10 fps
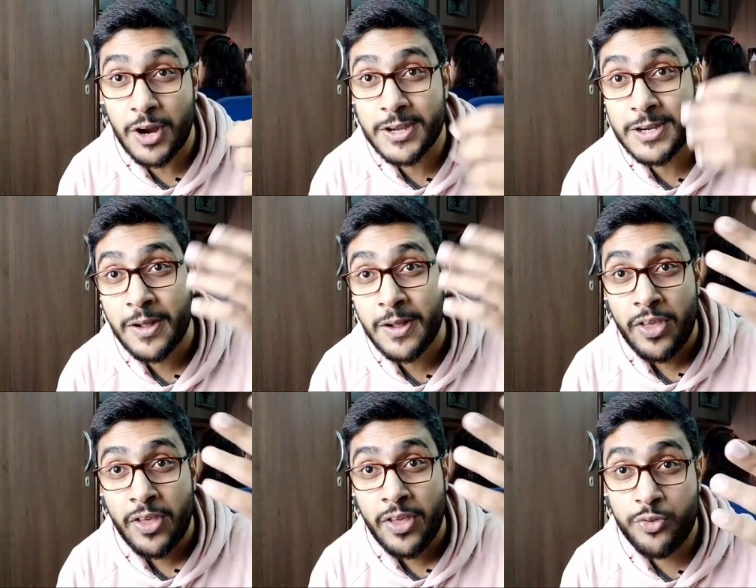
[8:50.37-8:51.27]
started.
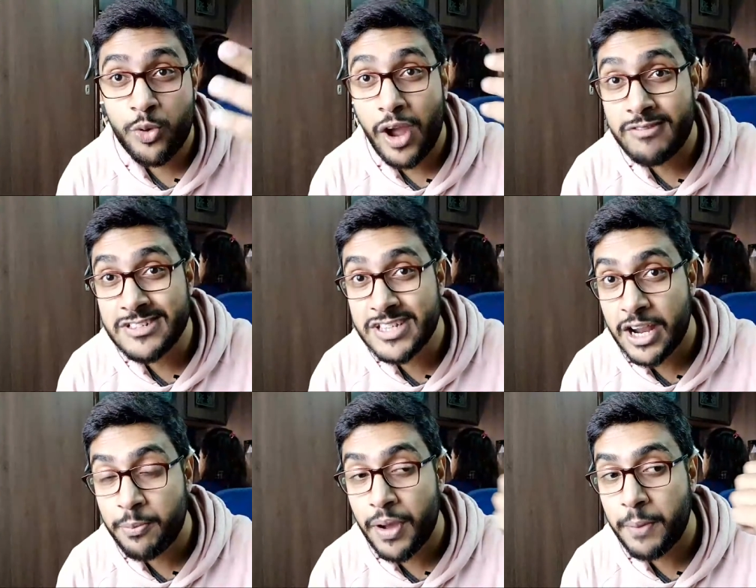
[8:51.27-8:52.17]
If you
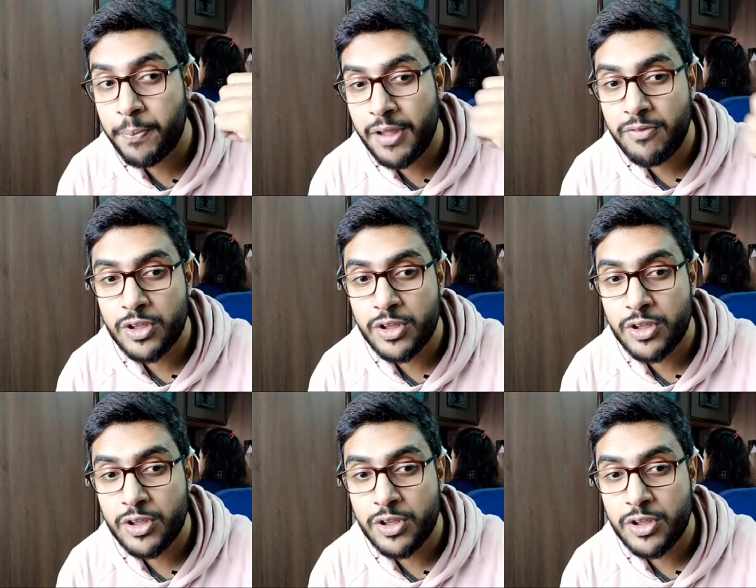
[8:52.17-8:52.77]
haven't checked my previous